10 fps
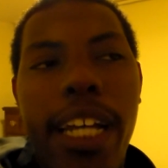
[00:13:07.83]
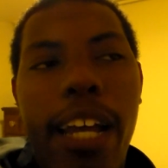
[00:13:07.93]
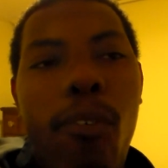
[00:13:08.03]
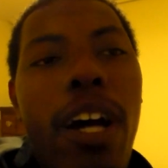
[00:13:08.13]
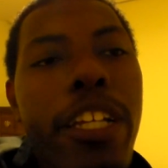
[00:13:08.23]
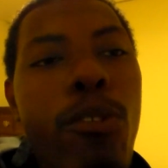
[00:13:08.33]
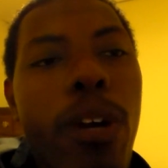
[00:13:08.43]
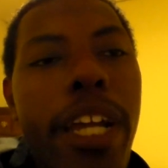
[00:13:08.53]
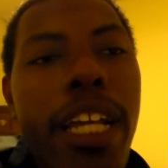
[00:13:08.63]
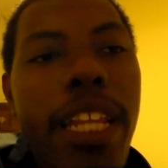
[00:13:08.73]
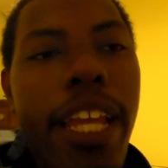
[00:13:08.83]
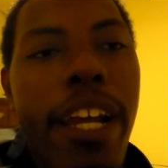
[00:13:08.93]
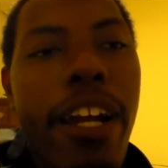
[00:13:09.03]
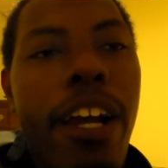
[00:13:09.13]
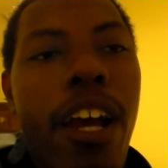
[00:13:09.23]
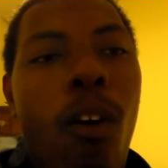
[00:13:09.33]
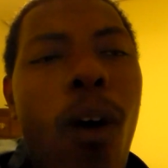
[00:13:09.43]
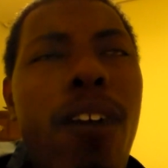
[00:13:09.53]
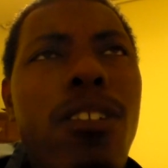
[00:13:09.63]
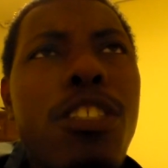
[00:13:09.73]
And while you were in there,
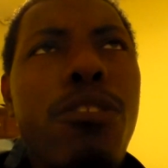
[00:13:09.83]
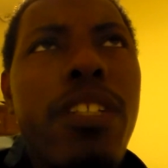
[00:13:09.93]
why would you